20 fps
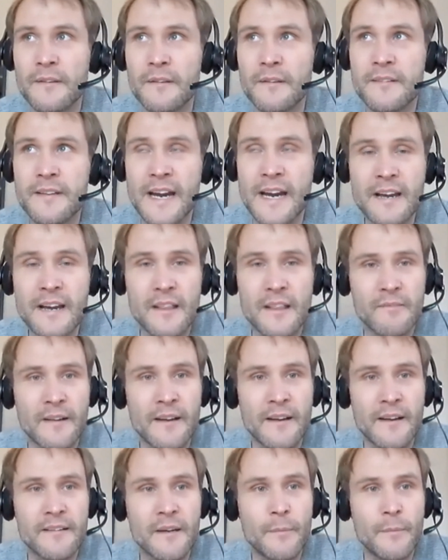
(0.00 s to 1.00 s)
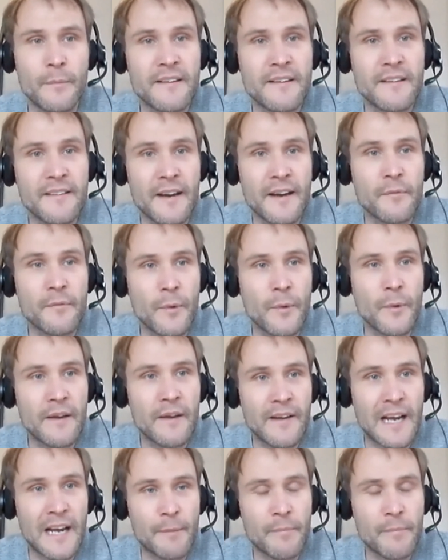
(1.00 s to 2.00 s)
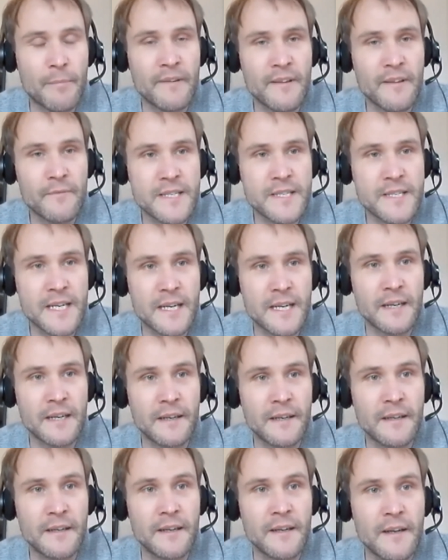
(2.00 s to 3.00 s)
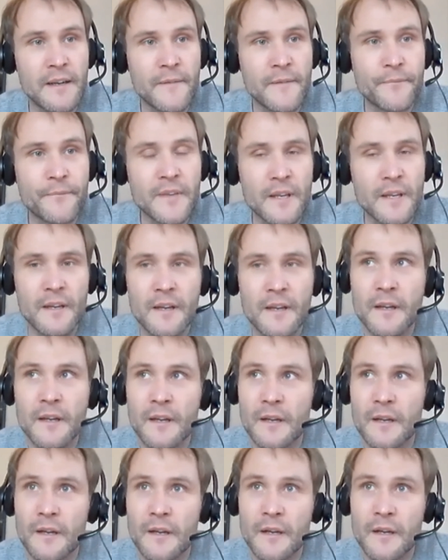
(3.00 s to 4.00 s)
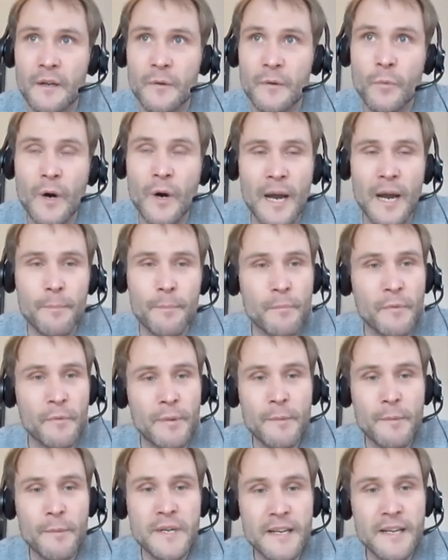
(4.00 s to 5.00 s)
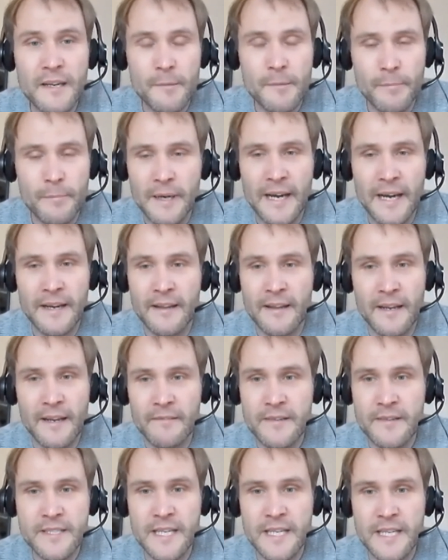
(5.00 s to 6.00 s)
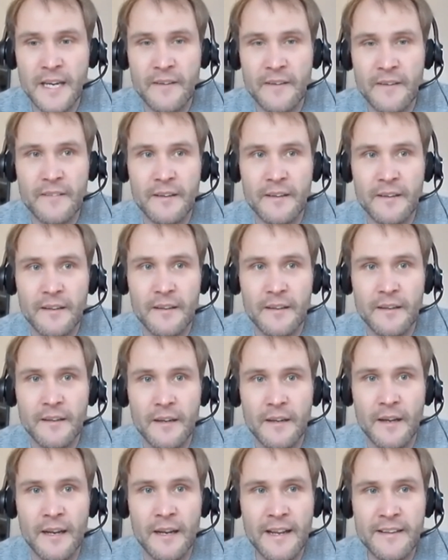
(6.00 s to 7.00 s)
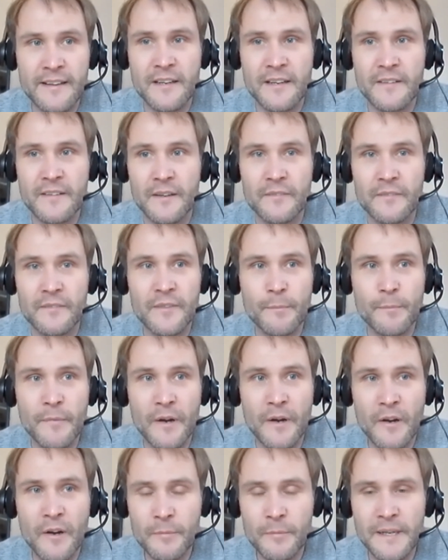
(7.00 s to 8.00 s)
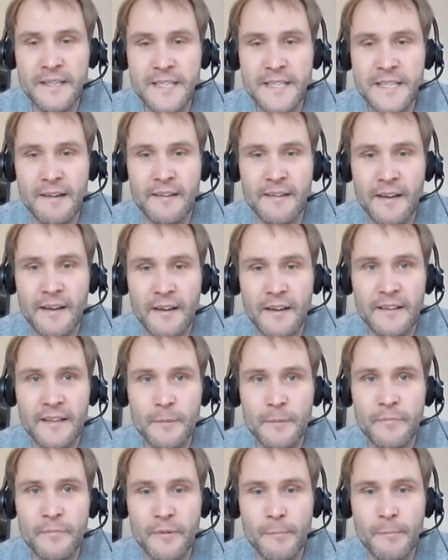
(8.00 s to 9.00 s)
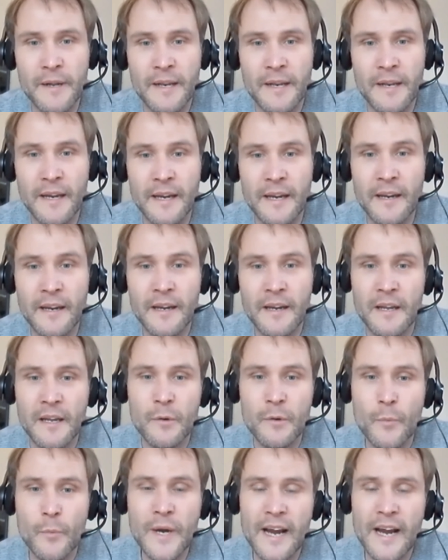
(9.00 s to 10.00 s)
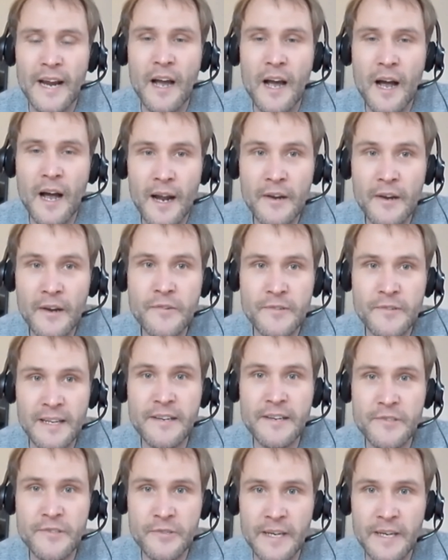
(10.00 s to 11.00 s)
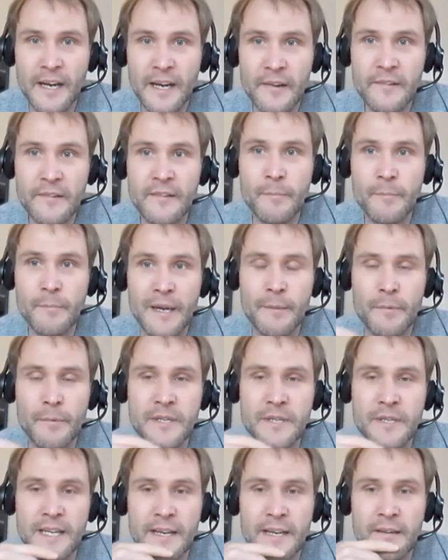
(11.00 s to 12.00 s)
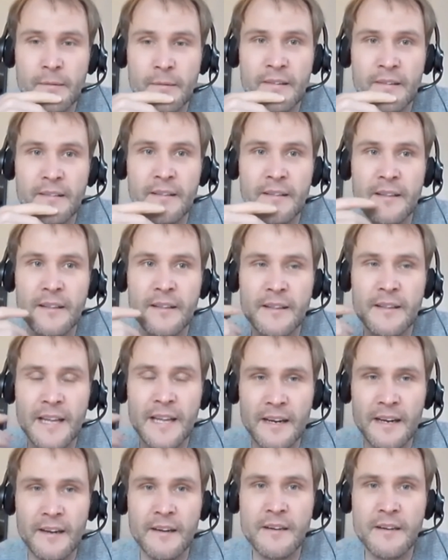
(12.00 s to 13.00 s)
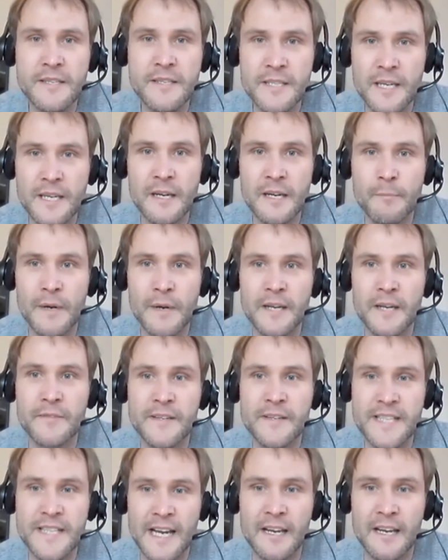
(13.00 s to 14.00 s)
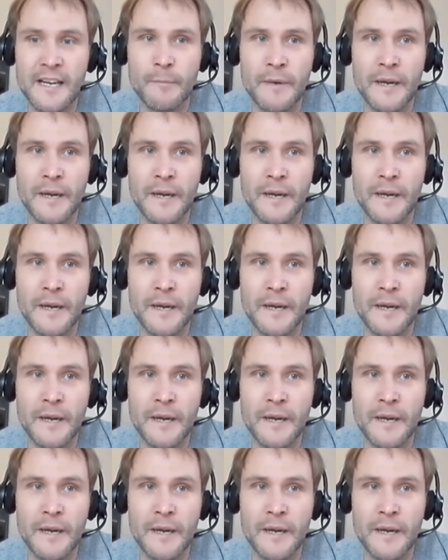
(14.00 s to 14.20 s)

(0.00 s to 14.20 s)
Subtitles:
take the risk, and we'll accept whatever happens in return. What happened was people didn't complain that they'd received a letter from a hospital charity asking them for money. We had literally hundreds of people saying to us, thank you so much for telling